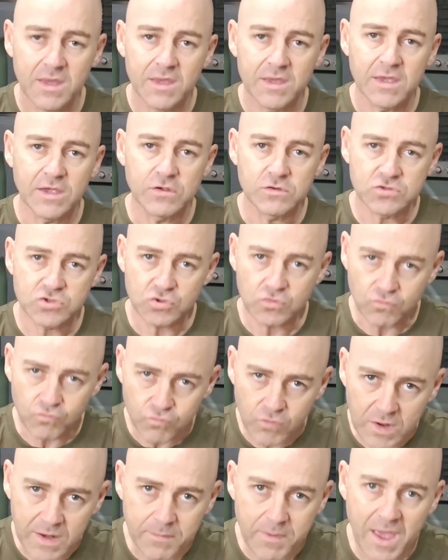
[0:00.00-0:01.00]
You should
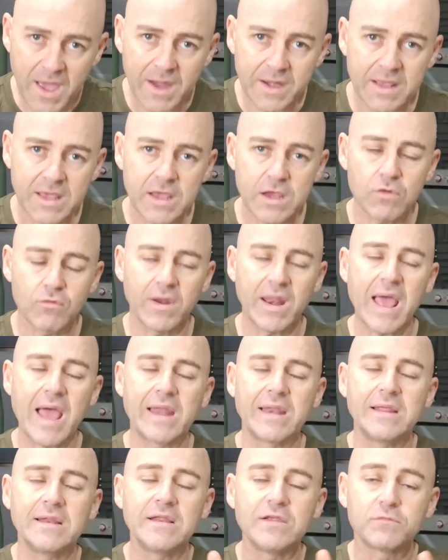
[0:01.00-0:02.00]
really be able to hear it,
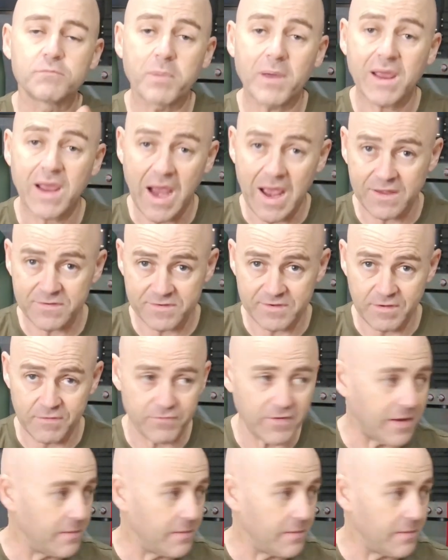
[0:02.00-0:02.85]
and it is percussive.